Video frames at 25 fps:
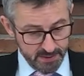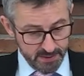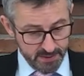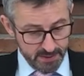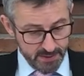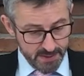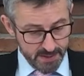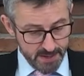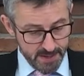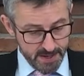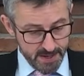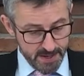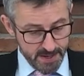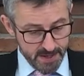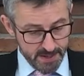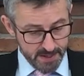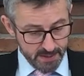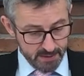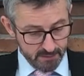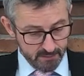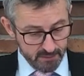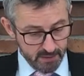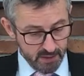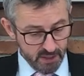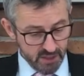And
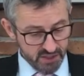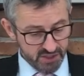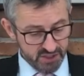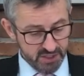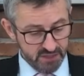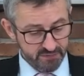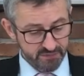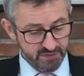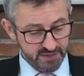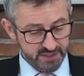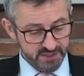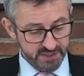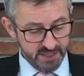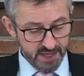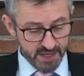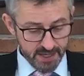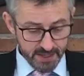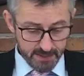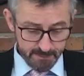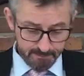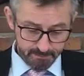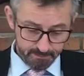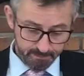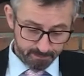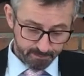lastly for
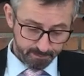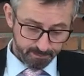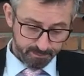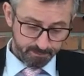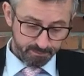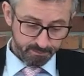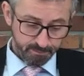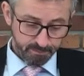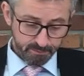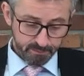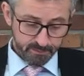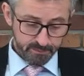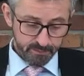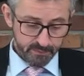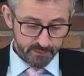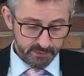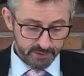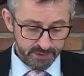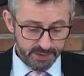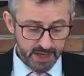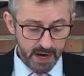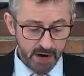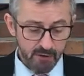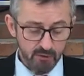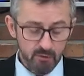today,
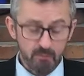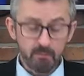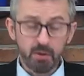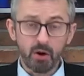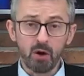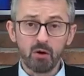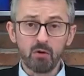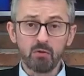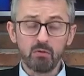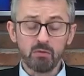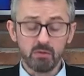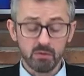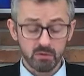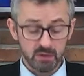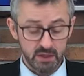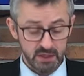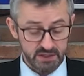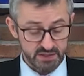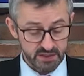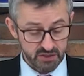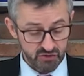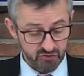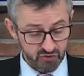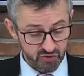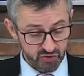CRE
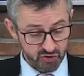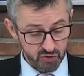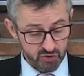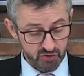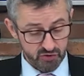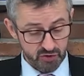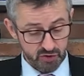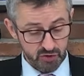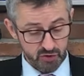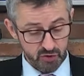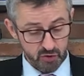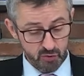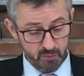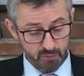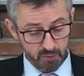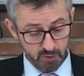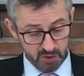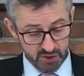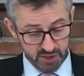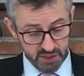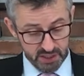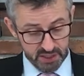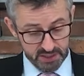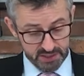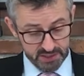has introduced a new
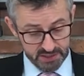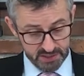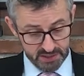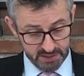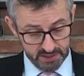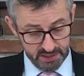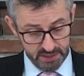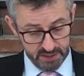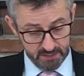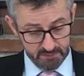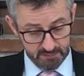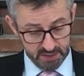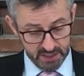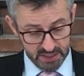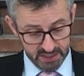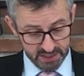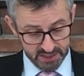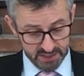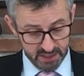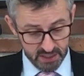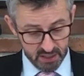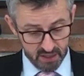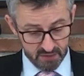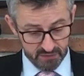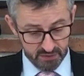project in
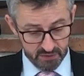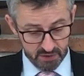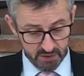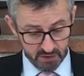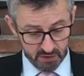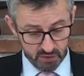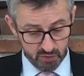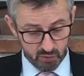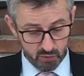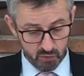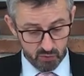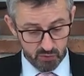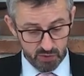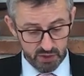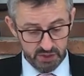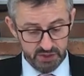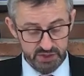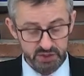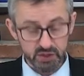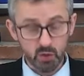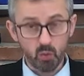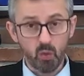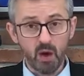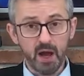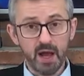Bratislava called
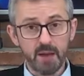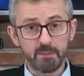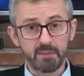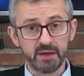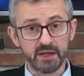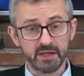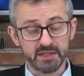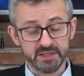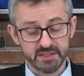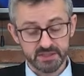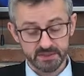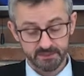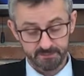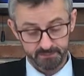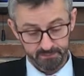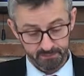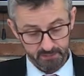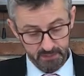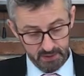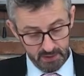SquareBiz.